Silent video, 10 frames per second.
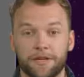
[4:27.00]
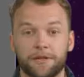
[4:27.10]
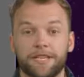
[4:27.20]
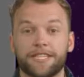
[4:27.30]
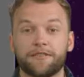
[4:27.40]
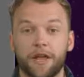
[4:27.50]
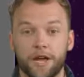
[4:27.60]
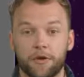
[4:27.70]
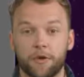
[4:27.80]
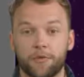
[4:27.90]
This
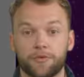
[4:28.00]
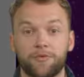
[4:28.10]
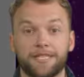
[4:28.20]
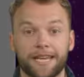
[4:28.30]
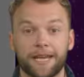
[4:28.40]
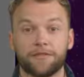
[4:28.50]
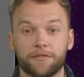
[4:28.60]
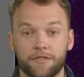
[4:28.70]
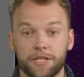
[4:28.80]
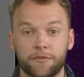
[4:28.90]
file holds runtime
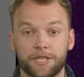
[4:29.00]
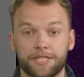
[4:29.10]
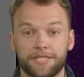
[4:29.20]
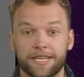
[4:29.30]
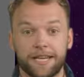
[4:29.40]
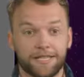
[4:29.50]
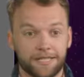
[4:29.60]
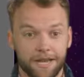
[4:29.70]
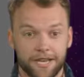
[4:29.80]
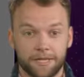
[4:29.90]
configuration
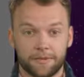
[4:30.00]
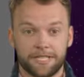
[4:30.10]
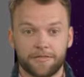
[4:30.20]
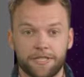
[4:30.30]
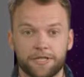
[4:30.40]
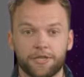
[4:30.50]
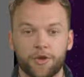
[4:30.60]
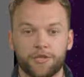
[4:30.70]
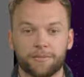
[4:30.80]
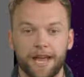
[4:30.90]
settings specific to
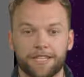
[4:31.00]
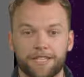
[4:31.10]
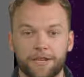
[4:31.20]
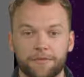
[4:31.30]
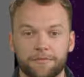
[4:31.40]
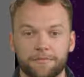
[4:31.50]
Joe's bash shell.